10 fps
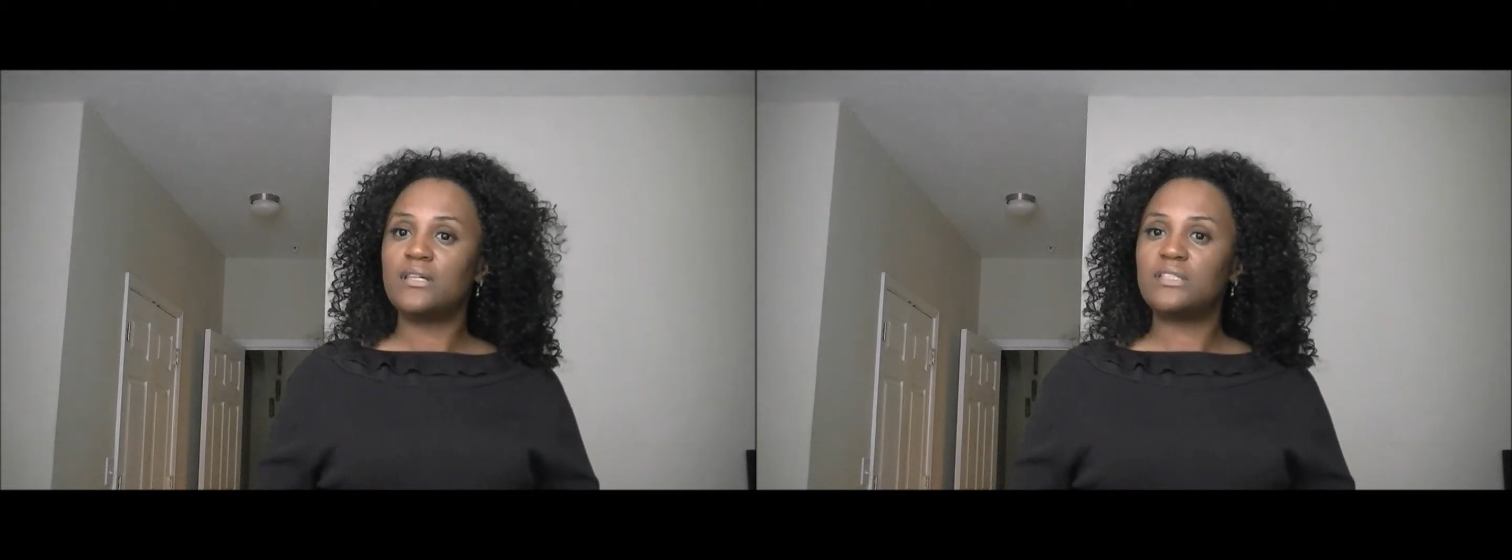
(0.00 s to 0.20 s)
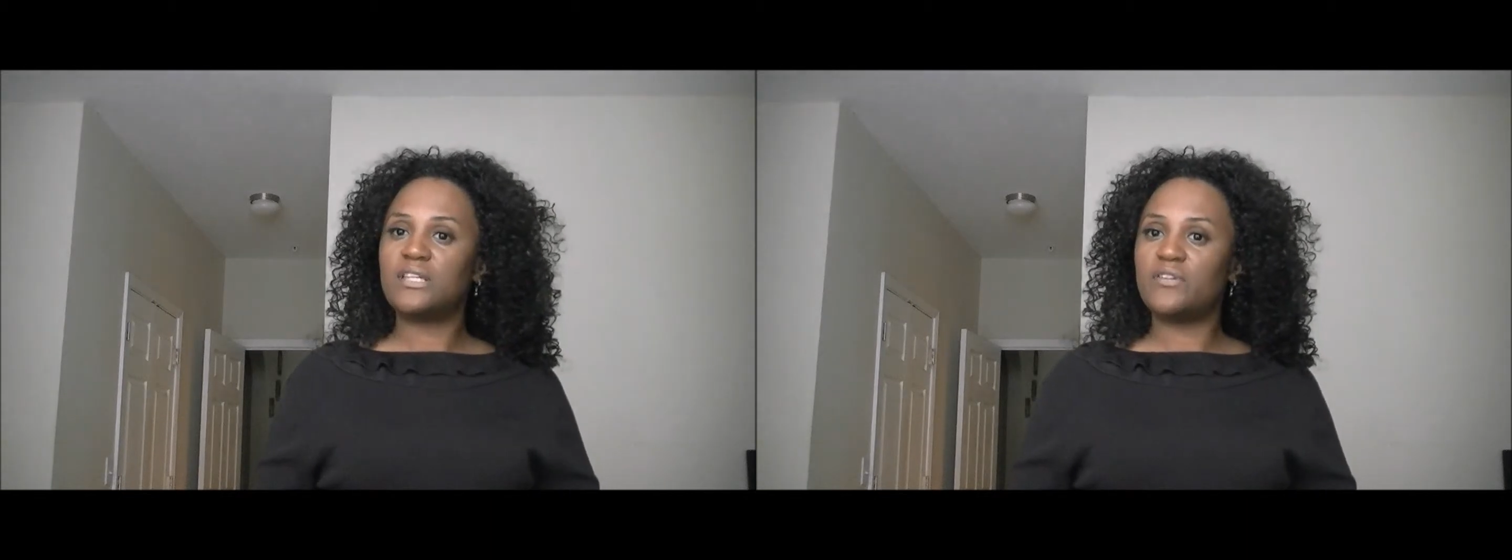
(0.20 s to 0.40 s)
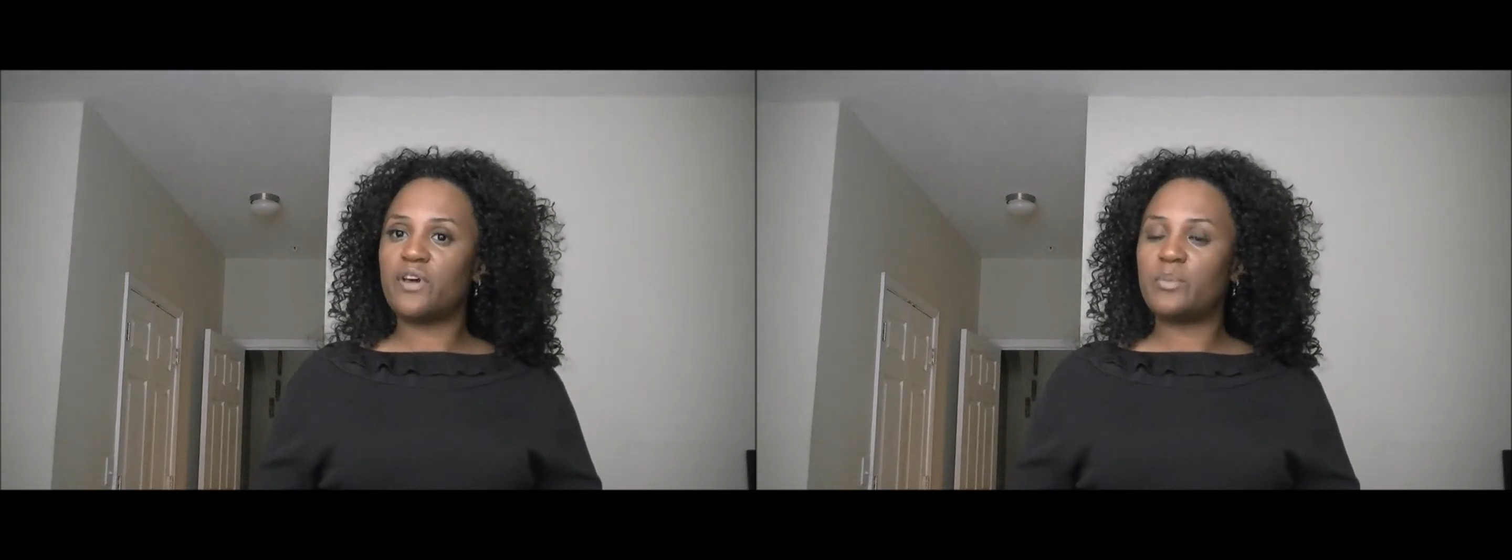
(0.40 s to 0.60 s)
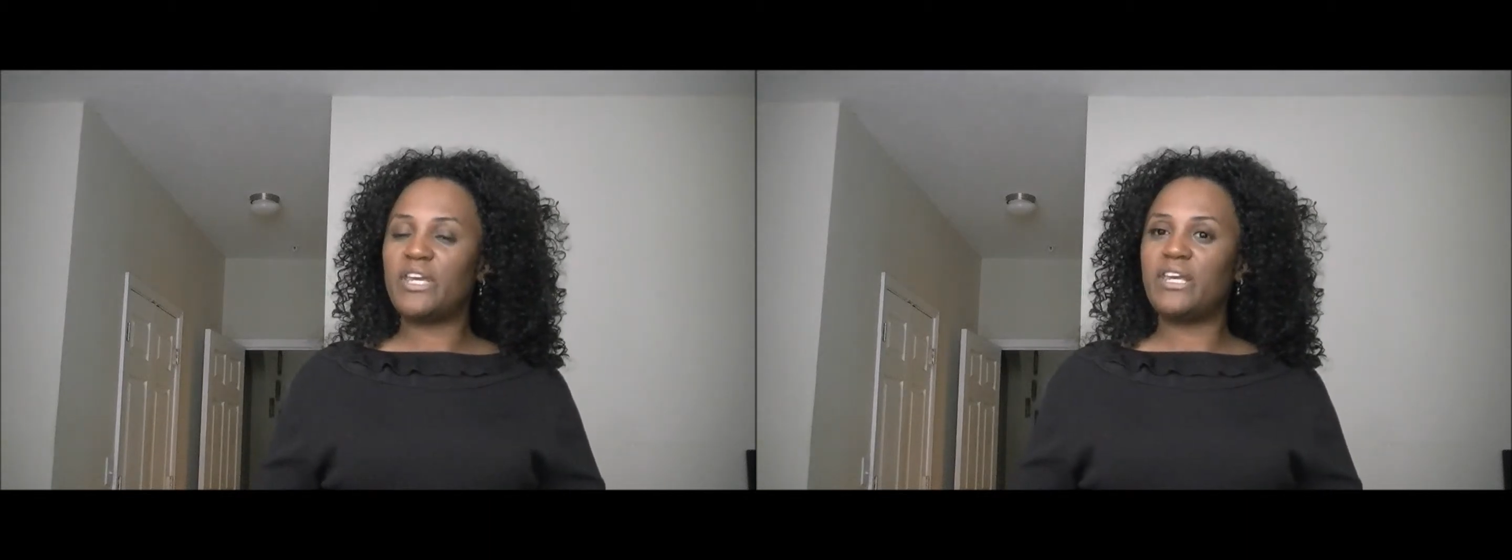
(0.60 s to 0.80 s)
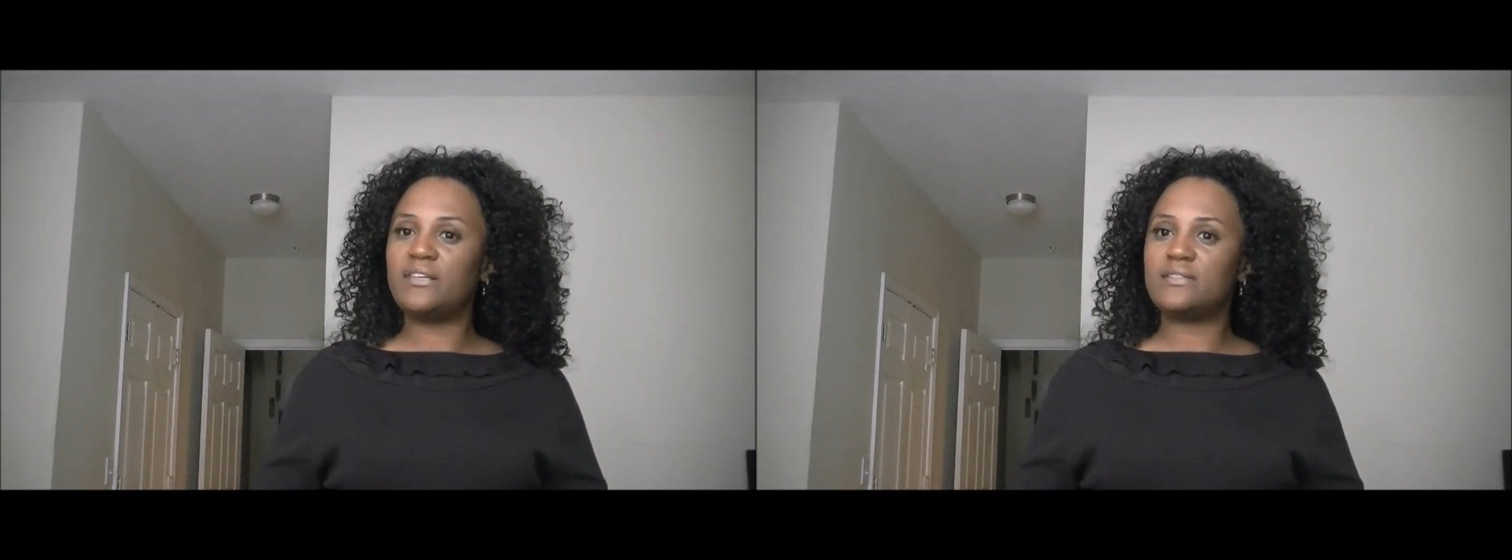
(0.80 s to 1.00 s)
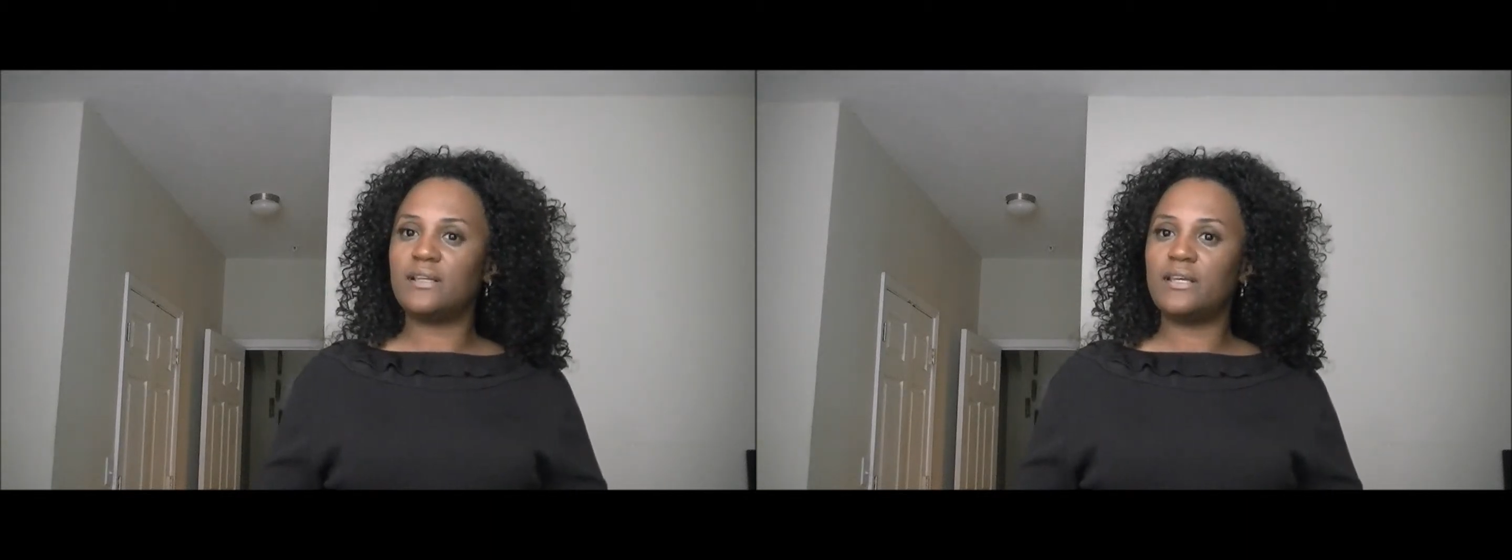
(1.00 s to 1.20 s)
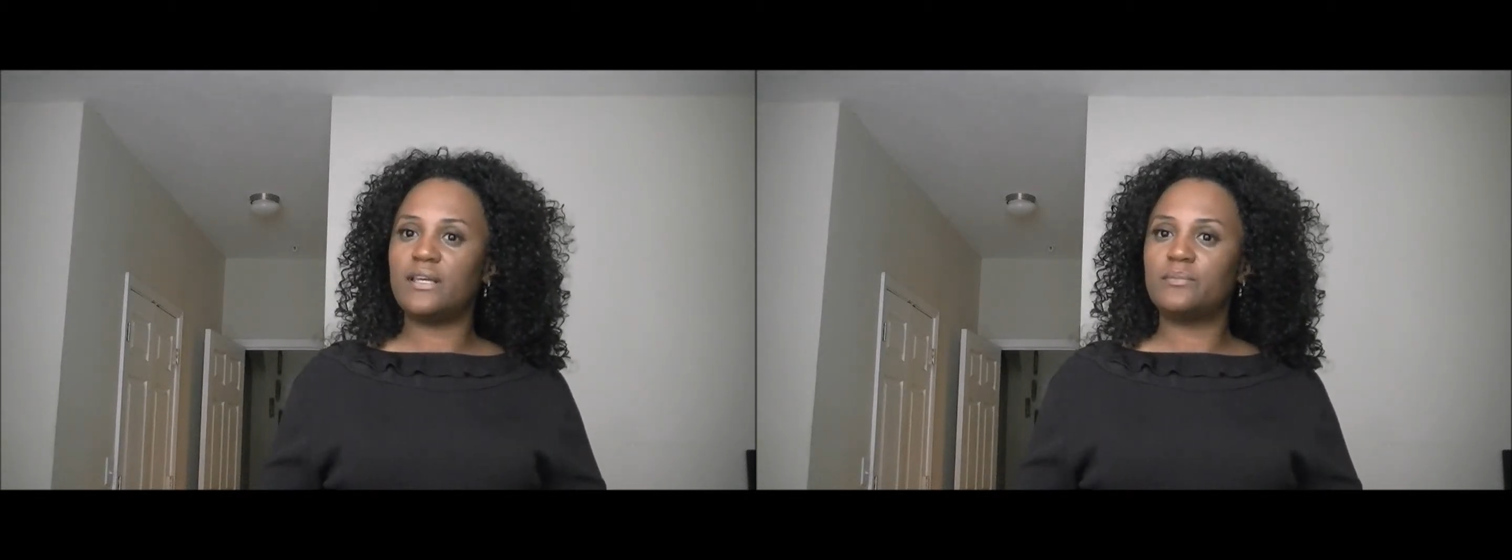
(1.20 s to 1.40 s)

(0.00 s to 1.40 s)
to give up easily.